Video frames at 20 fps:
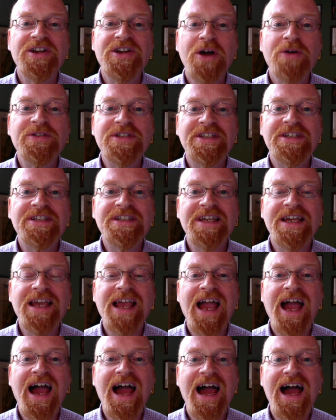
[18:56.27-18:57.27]

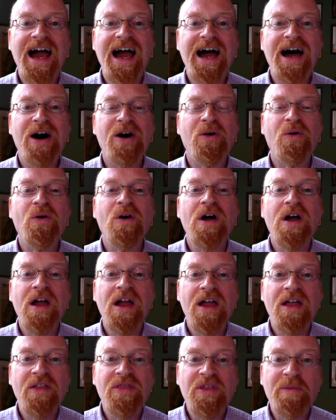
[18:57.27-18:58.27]
noticing how
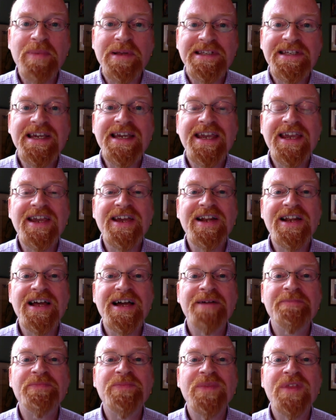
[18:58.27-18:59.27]
the
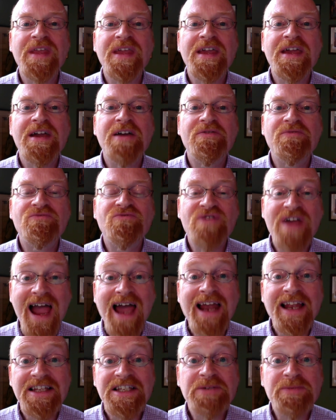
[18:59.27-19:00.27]
particular
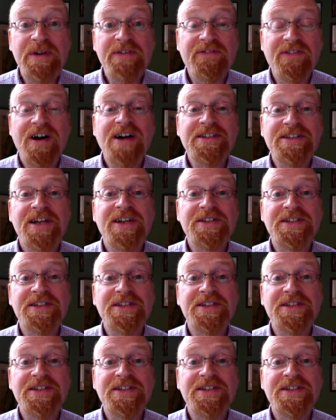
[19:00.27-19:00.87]
reality we find